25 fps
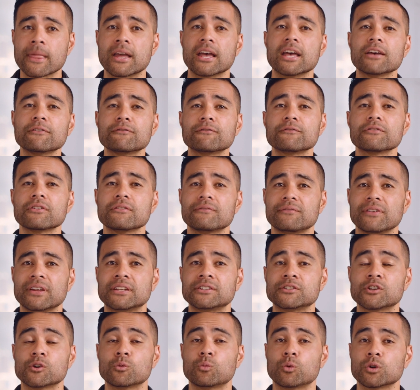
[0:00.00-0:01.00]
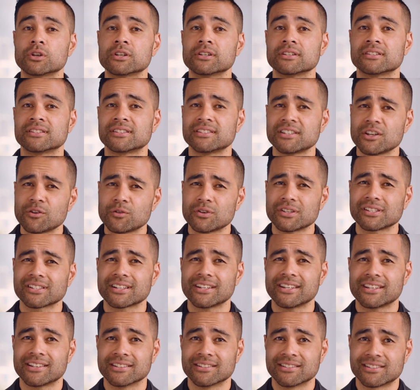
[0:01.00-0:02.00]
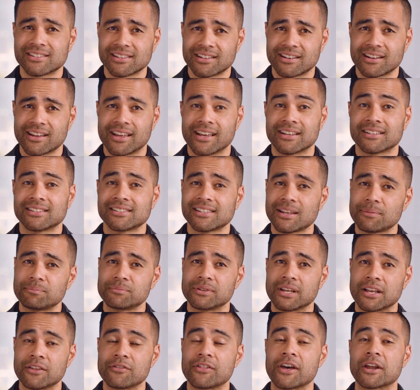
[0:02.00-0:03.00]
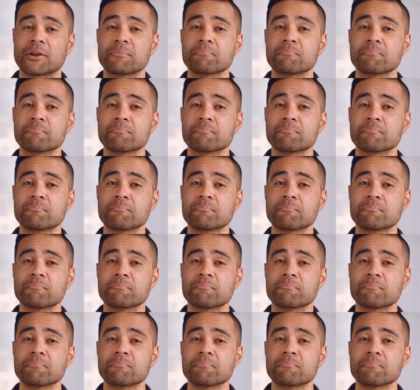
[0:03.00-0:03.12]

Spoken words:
if the vendor wouldn't seriously consider accepting that